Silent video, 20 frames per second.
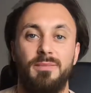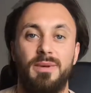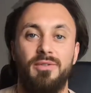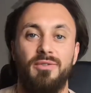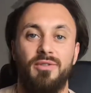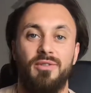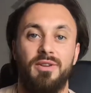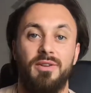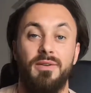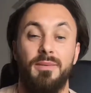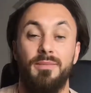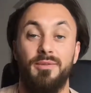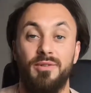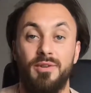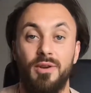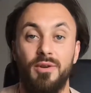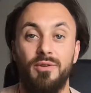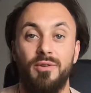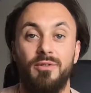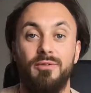me for another
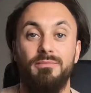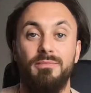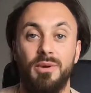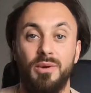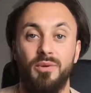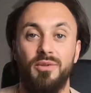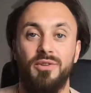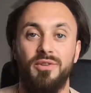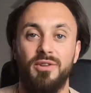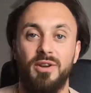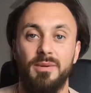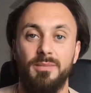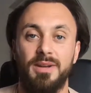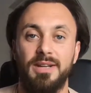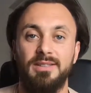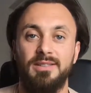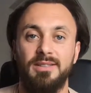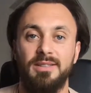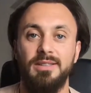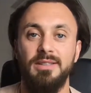episode of Build the
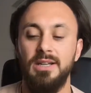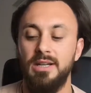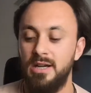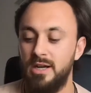Terminator.